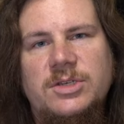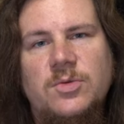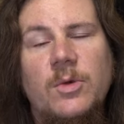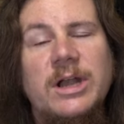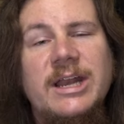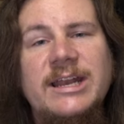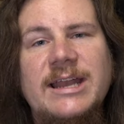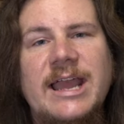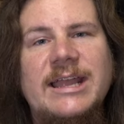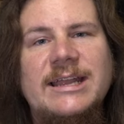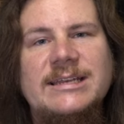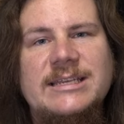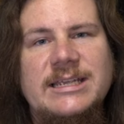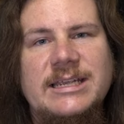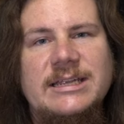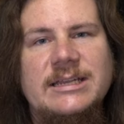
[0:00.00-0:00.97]

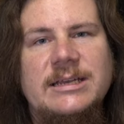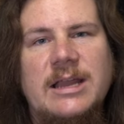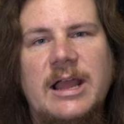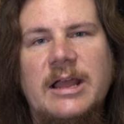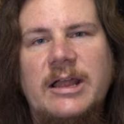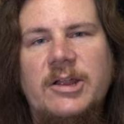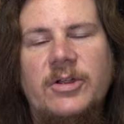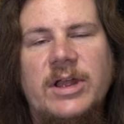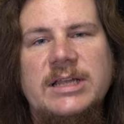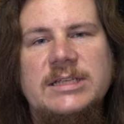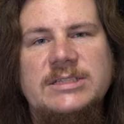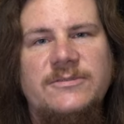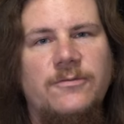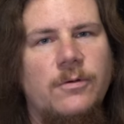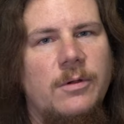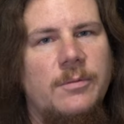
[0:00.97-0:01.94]
2019
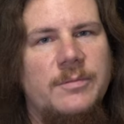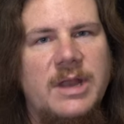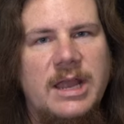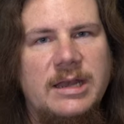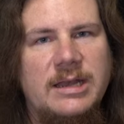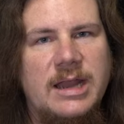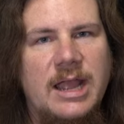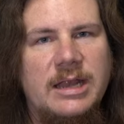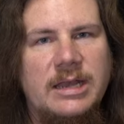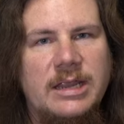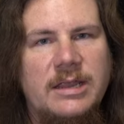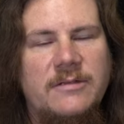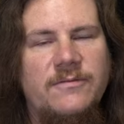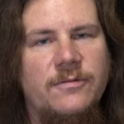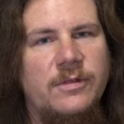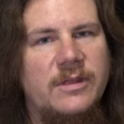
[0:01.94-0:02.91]
IRS Form
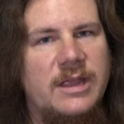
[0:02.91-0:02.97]
990 for